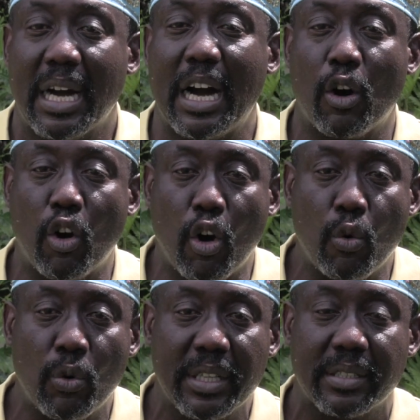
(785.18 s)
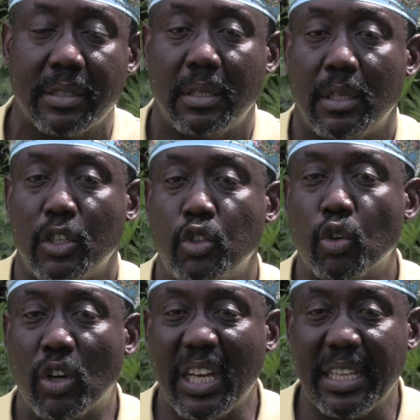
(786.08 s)
And always
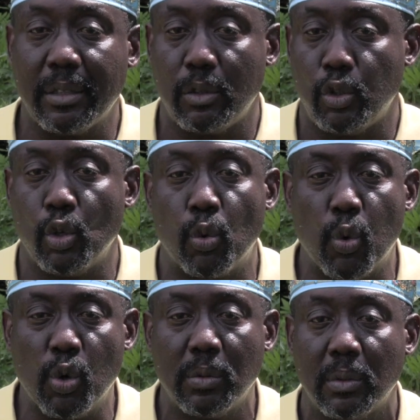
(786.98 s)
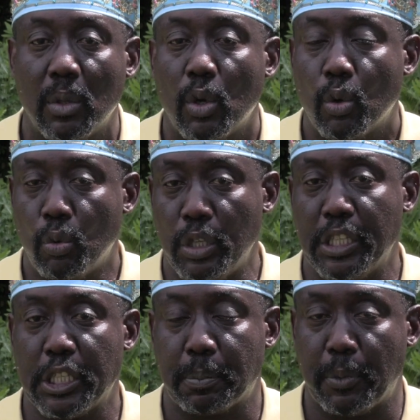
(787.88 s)
you clean your wound
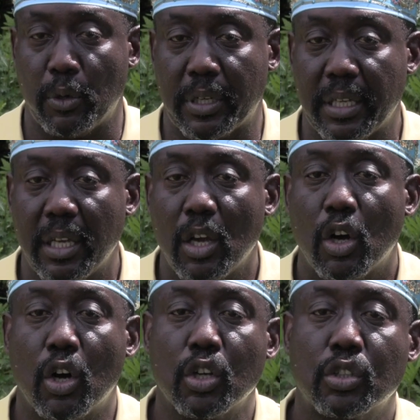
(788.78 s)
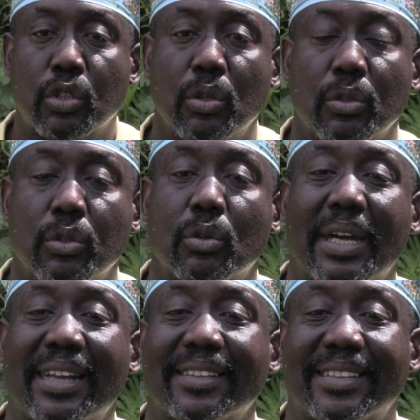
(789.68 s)
with this punky. Also, you
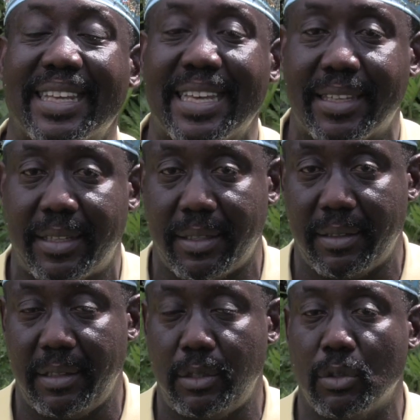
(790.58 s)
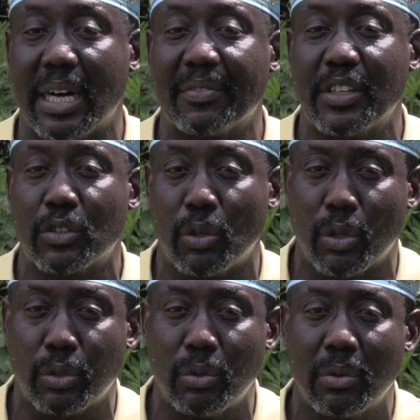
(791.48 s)
can take, if you have this
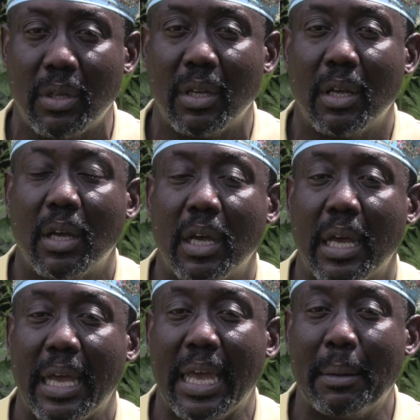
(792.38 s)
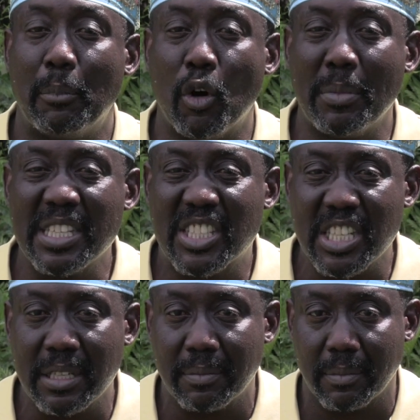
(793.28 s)
Odun, a
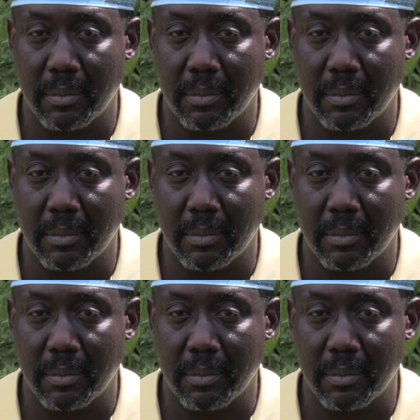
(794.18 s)
bomisi.